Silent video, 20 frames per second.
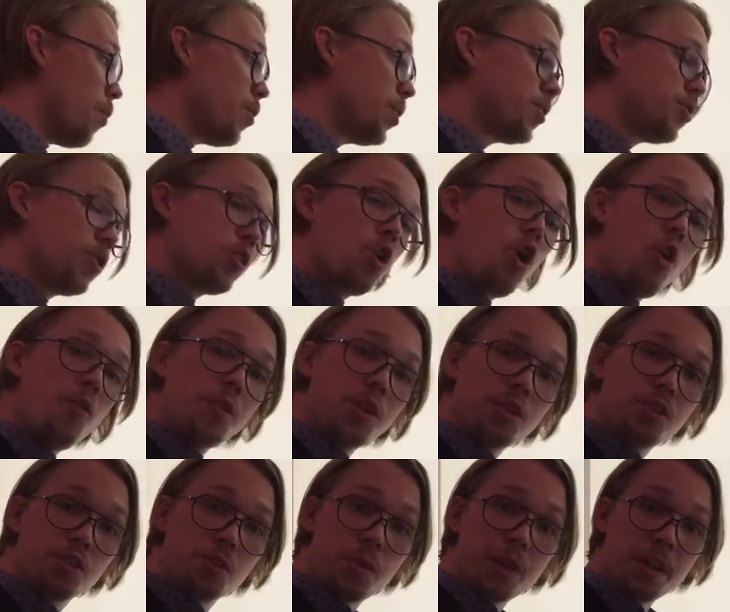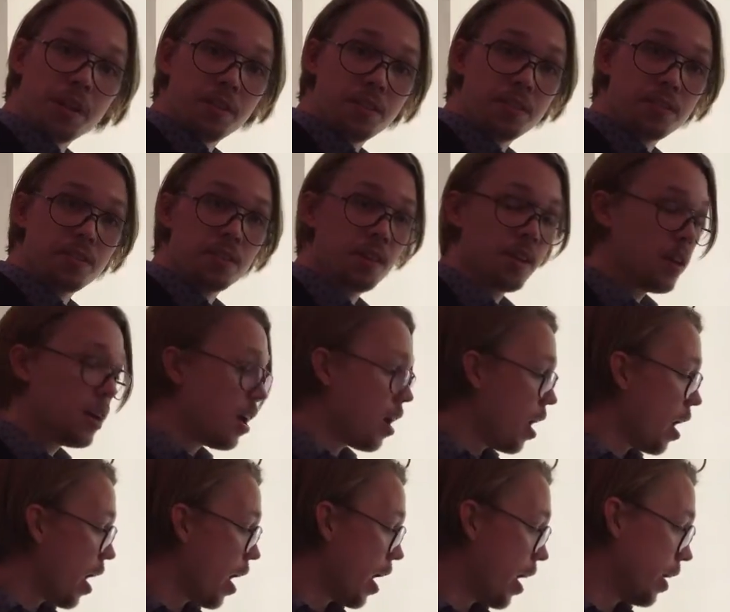we took over the screens.
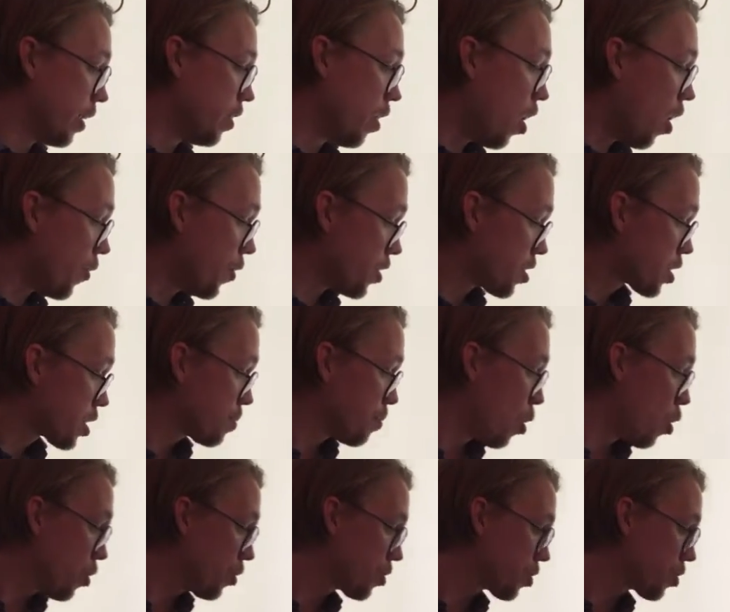And on the small